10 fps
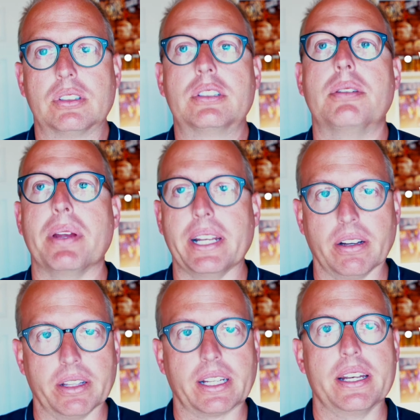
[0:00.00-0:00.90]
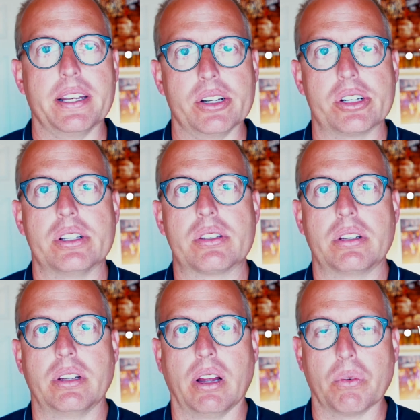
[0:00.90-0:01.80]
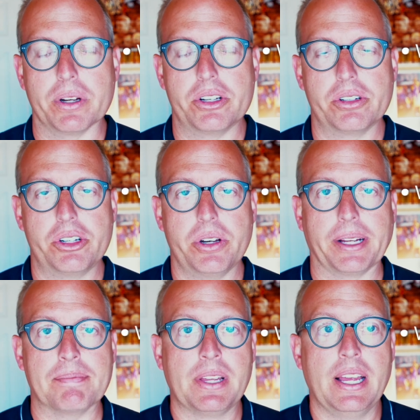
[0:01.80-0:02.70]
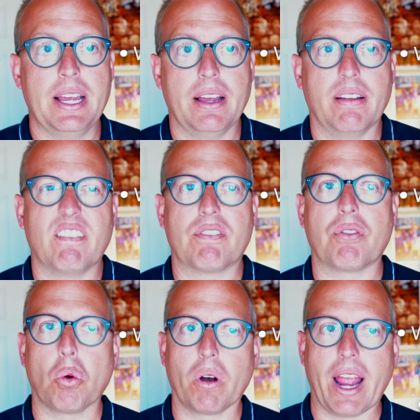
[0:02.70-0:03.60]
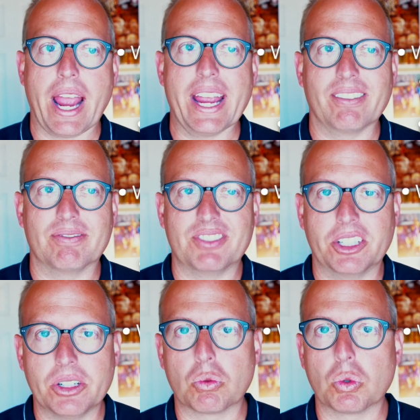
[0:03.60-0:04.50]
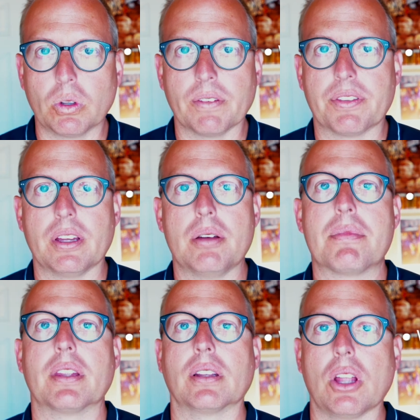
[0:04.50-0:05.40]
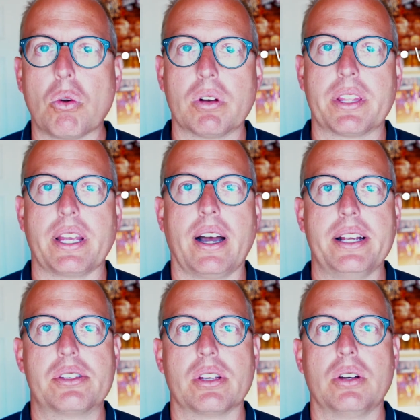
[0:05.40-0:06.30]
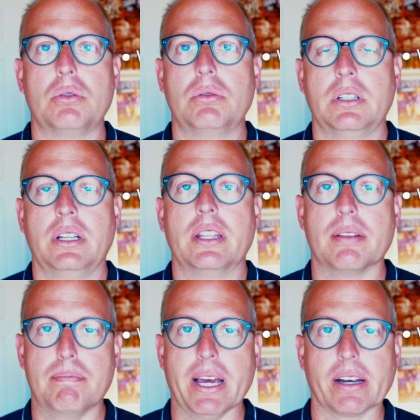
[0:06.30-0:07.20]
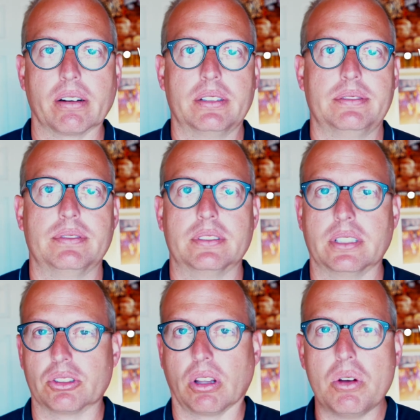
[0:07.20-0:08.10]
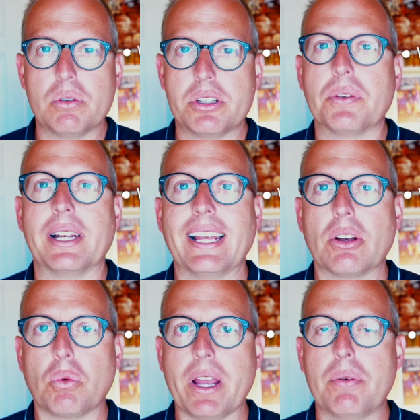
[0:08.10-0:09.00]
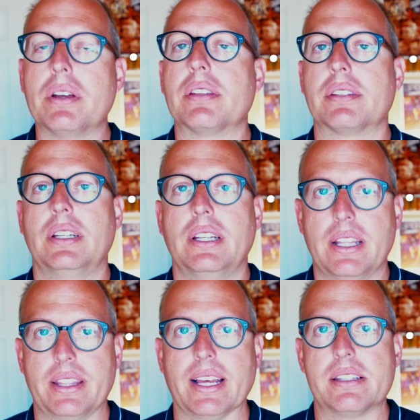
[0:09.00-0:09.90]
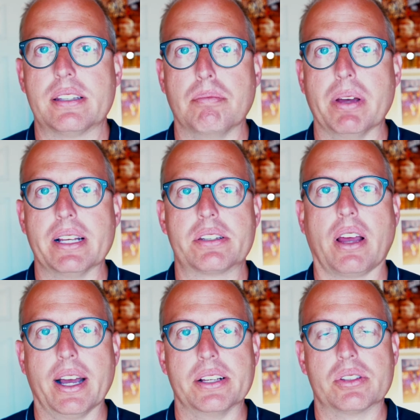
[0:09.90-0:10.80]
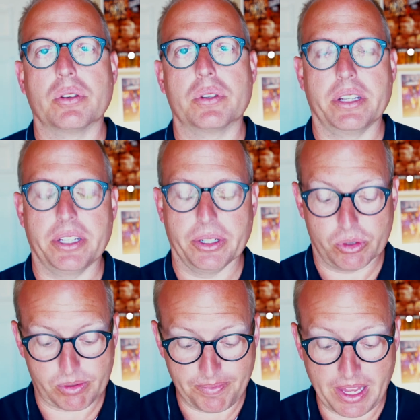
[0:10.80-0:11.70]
depending on the conditions on which you're shooting. For a good rule of thumb, the lower the ISO, the better. As low as you can get away with, that's the best ISO to use.